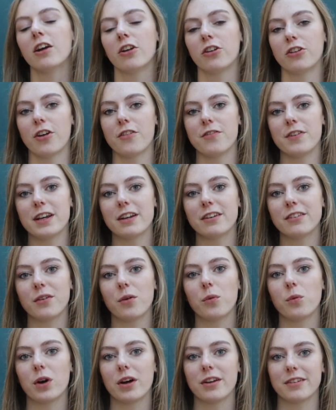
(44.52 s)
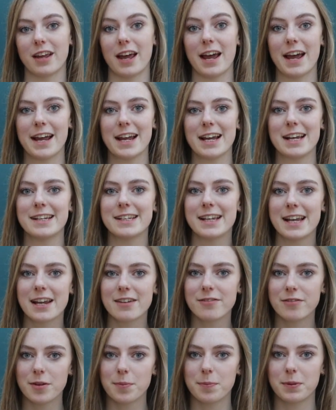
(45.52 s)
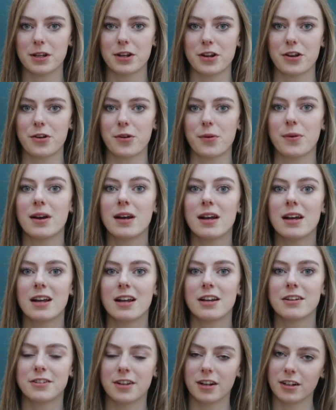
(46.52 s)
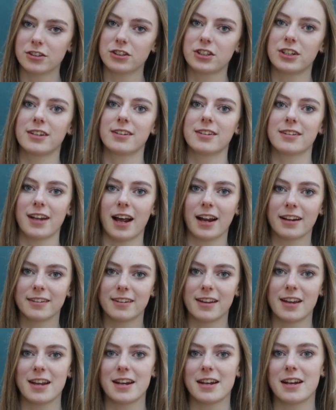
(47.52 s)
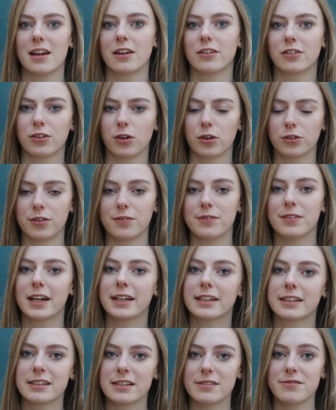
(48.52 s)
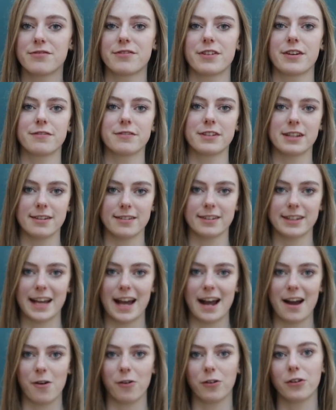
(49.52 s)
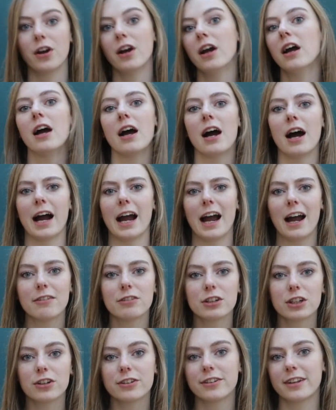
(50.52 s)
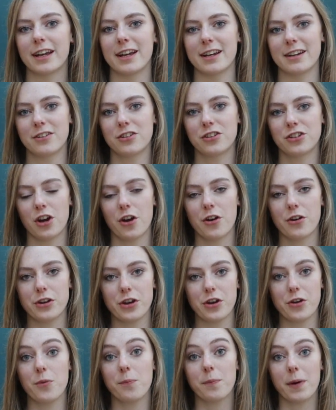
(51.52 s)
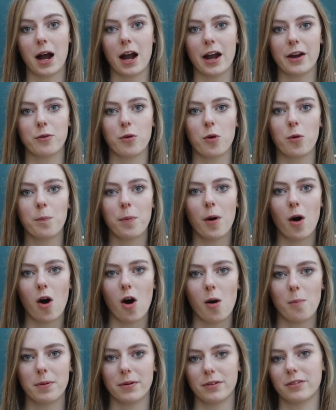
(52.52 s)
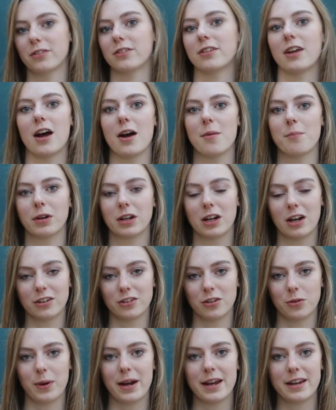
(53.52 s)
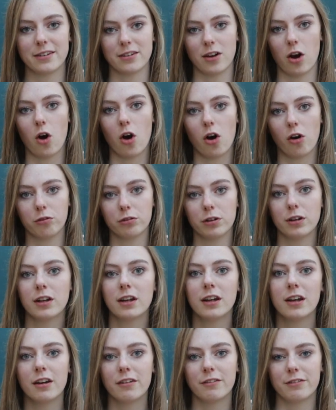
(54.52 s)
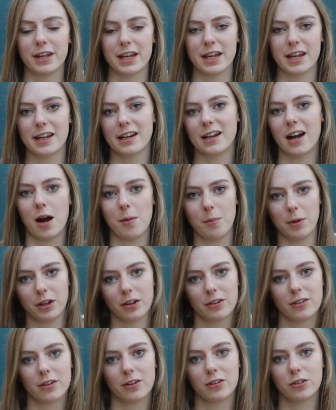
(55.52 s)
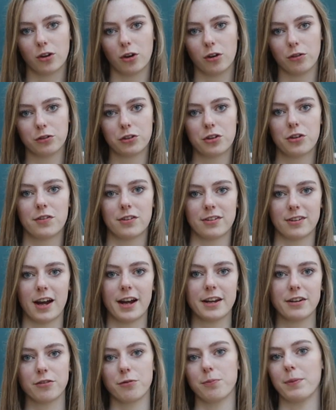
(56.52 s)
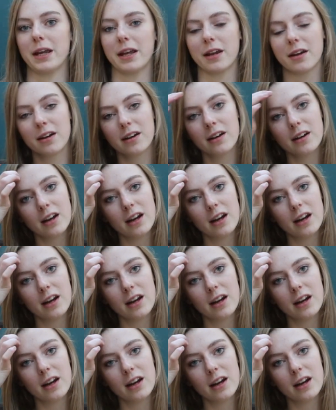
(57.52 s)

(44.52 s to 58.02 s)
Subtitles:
So this was a navy blue Duchess satin sort of 1950s gown. I haven't got it here to show you, but I will pop some cutaways of the garment sort of to the side of me,